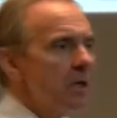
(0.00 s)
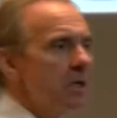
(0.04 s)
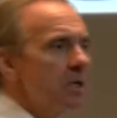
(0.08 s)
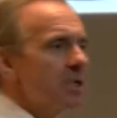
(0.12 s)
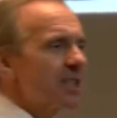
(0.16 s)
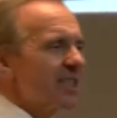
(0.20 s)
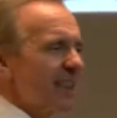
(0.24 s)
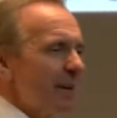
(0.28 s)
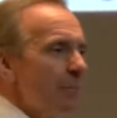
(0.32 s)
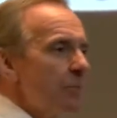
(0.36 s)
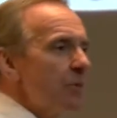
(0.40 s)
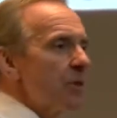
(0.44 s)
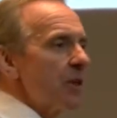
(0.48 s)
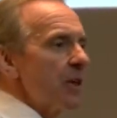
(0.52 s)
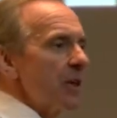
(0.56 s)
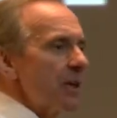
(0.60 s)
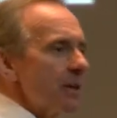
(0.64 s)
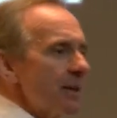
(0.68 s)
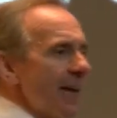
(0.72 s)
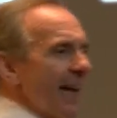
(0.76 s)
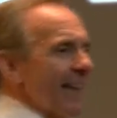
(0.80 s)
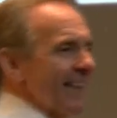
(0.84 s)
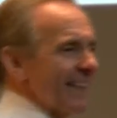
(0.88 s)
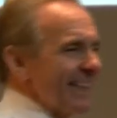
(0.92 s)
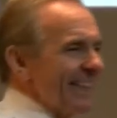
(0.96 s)

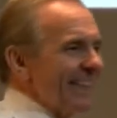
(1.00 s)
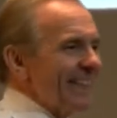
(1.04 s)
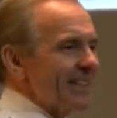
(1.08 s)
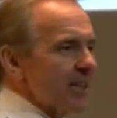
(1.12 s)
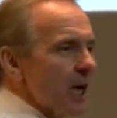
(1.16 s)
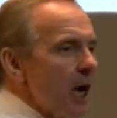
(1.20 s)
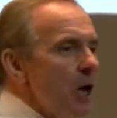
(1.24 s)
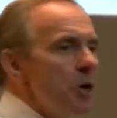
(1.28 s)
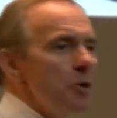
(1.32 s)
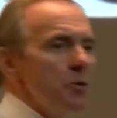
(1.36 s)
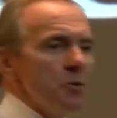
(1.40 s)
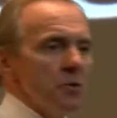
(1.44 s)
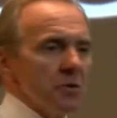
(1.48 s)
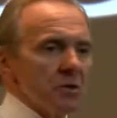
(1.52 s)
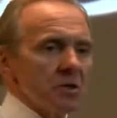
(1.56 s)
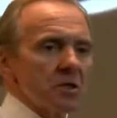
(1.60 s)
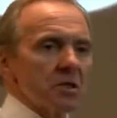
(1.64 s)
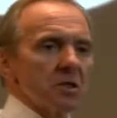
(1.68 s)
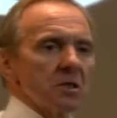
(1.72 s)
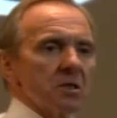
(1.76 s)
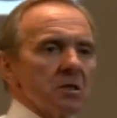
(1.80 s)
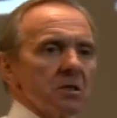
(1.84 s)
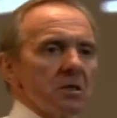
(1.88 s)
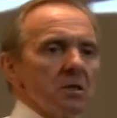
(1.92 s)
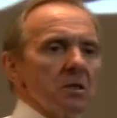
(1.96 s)
something that it
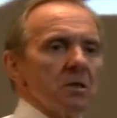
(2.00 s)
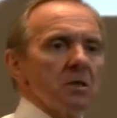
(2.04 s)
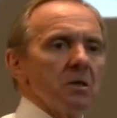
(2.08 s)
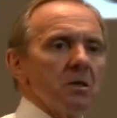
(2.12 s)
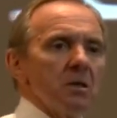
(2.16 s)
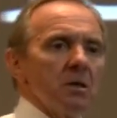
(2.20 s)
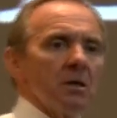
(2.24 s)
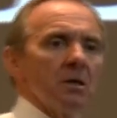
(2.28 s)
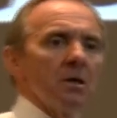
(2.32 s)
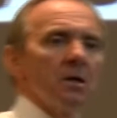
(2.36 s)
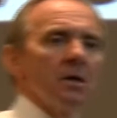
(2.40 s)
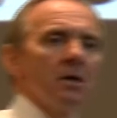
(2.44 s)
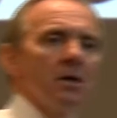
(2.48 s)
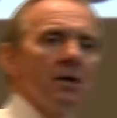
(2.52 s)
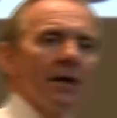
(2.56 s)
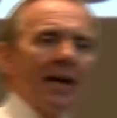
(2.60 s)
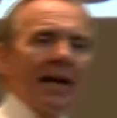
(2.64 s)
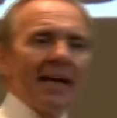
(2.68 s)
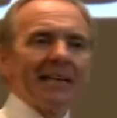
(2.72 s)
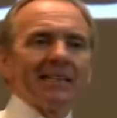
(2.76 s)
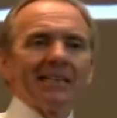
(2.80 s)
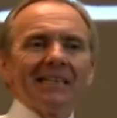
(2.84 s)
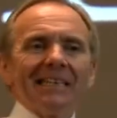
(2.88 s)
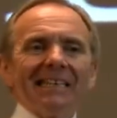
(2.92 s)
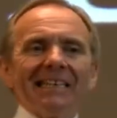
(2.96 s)
owns,
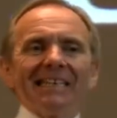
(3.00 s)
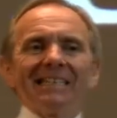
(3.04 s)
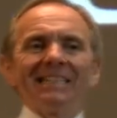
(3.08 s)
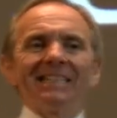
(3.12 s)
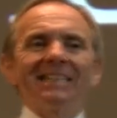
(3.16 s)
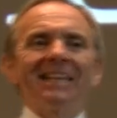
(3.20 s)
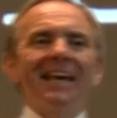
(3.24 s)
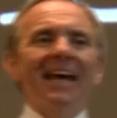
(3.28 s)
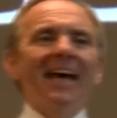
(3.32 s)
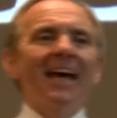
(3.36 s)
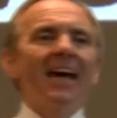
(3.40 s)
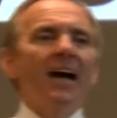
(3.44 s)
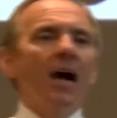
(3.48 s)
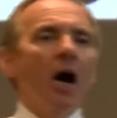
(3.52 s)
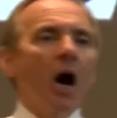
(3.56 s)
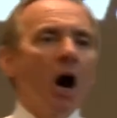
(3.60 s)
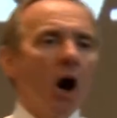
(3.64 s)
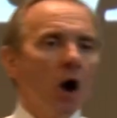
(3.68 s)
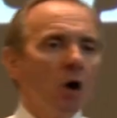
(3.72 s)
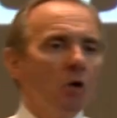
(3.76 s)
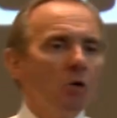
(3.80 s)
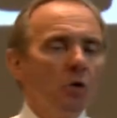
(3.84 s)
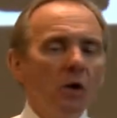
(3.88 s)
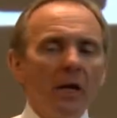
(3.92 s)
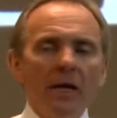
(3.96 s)
and it is there
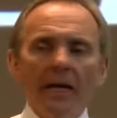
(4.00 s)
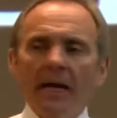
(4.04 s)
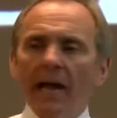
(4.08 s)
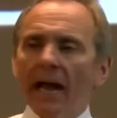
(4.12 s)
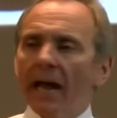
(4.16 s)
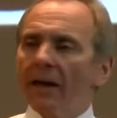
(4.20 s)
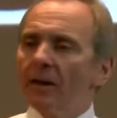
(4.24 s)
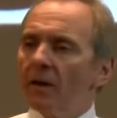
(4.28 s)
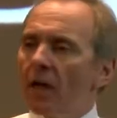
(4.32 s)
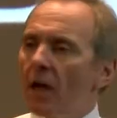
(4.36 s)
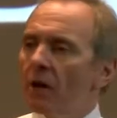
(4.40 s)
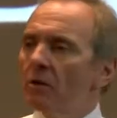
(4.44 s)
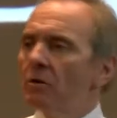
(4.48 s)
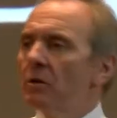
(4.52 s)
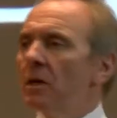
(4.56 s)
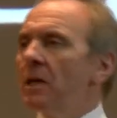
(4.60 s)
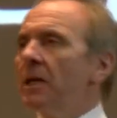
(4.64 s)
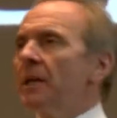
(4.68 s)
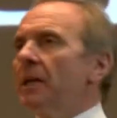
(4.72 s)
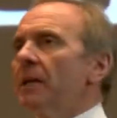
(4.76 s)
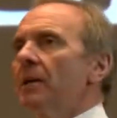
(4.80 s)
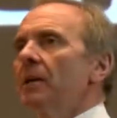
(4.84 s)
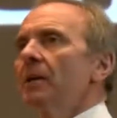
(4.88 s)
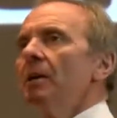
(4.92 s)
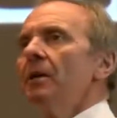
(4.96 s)
wholly and
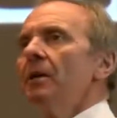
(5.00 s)
only